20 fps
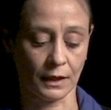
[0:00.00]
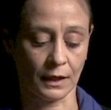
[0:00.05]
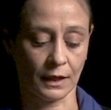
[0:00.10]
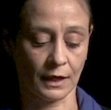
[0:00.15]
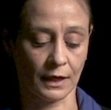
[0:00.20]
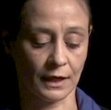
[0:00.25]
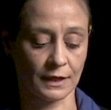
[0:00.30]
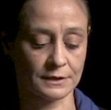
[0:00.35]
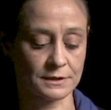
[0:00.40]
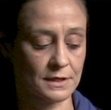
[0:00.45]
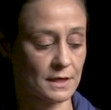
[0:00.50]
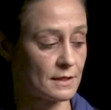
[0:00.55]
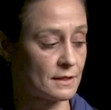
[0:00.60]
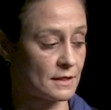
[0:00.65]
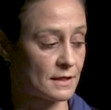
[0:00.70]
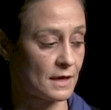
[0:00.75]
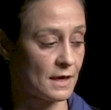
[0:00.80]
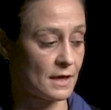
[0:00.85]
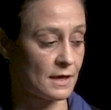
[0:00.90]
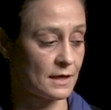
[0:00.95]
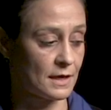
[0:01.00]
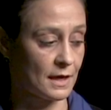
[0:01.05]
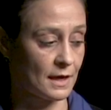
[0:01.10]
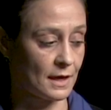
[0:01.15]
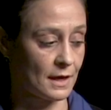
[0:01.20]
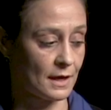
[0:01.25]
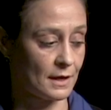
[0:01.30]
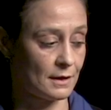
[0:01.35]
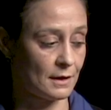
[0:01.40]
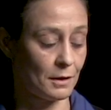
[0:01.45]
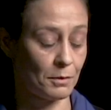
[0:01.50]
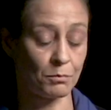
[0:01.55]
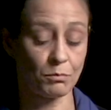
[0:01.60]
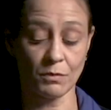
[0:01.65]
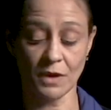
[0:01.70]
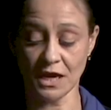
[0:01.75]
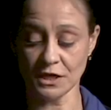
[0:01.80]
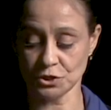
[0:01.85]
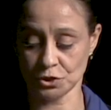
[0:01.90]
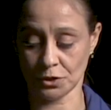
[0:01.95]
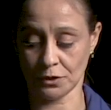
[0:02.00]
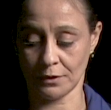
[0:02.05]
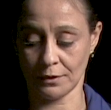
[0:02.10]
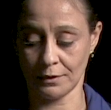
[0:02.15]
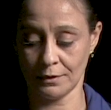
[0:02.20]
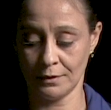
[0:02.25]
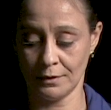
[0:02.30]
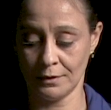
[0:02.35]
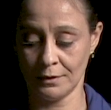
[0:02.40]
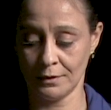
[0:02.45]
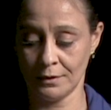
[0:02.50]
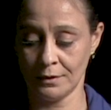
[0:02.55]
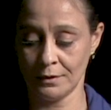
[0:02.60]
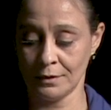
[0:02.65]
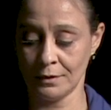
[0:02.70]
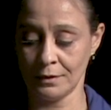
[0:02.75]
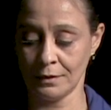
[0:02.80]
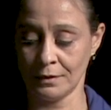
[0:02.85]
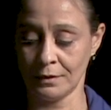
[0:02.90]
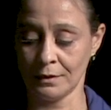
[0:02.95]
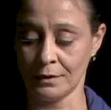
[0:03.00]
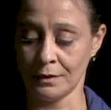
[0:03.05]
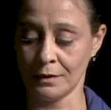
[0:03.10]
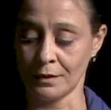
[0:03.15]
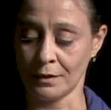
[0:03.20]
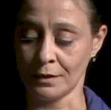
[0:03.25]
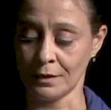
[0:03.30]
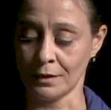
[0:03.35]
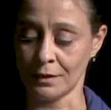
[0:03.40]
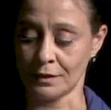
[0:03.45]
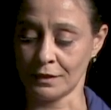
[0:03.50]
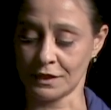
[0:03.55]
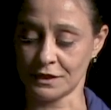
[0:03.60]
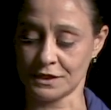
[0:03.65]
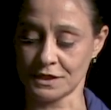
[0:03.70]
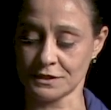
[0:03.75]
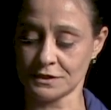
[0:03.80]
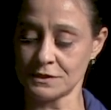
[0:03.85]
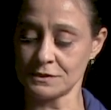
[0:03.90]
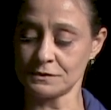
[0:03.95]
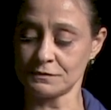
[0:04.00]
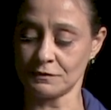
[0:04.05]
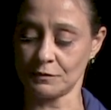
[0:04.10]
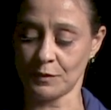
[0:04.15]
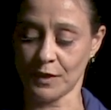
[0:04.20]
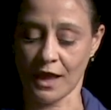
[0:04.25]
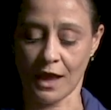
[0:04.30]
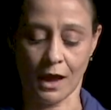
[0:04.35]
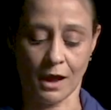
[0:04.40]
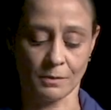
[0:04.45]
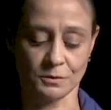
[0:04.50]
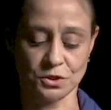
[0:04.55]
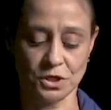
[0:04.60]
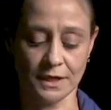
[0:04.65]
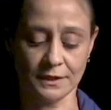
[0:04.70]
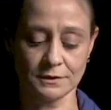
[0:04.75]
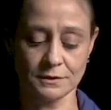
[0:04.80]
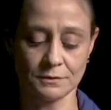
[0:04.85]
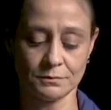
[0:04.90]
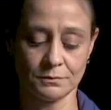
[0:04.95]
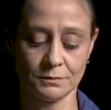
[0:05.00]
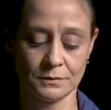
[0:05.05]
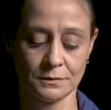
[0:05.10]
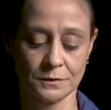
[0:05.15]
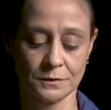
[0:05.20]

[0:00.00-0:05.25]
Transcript: and they can measure the distance from the object